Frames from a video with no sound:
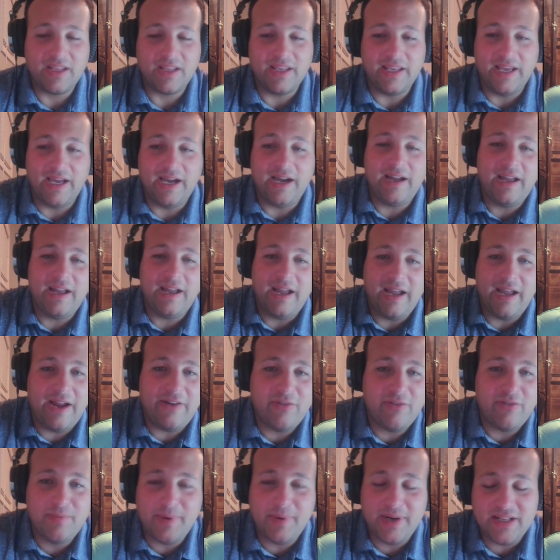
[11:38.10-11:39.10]
Yeah,
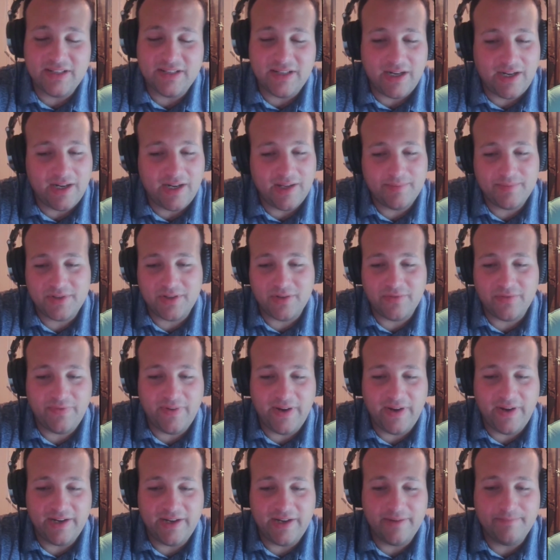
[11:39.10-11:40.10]
everybody's on him, so
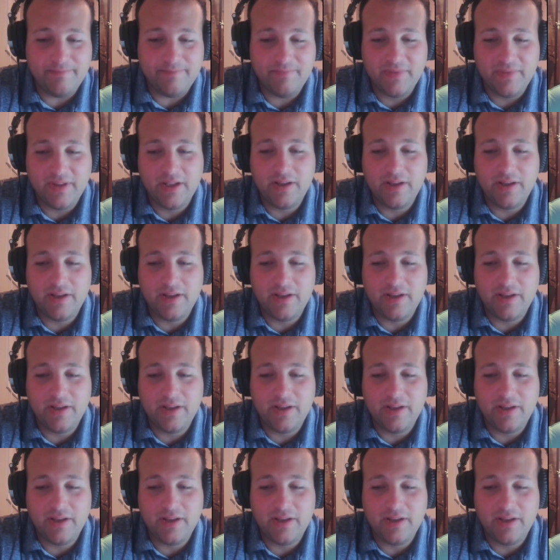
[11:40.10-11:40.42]
fade him.